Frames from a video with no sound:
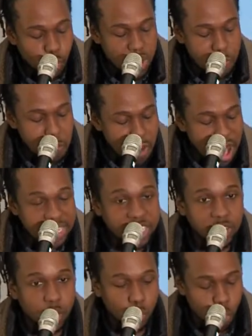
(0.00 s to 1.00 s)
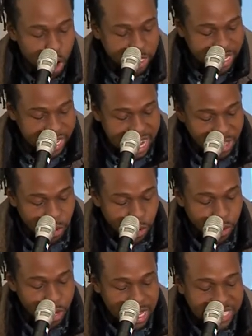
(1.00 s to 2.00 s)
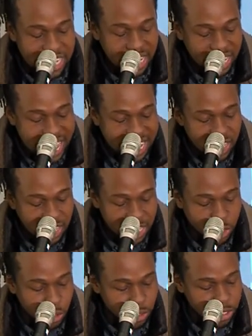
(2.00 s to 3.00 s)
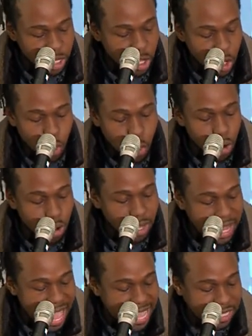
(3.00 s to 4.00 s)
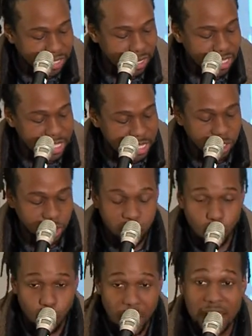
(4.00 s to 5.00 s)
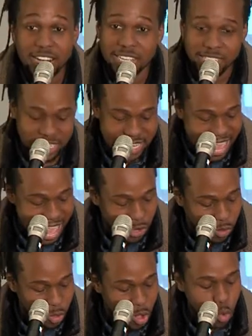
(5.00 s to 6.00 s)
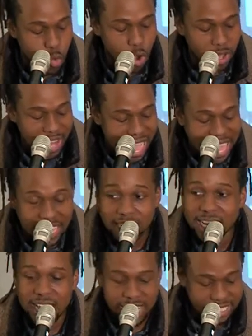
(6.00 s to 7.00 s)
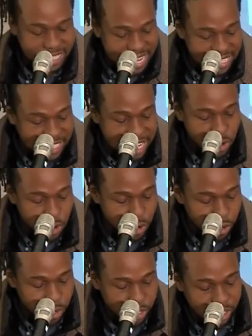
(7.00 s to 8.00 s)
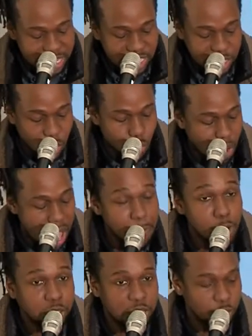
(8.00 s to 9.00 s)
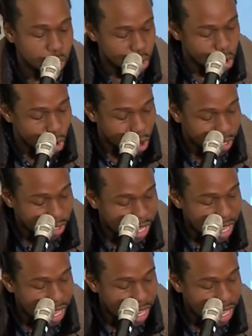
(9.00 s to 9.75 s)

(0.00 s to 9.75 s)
we must work together to elect leaders who are like Sister Sawat in Seattle, who are like State Senator Jessica Ramos in New York,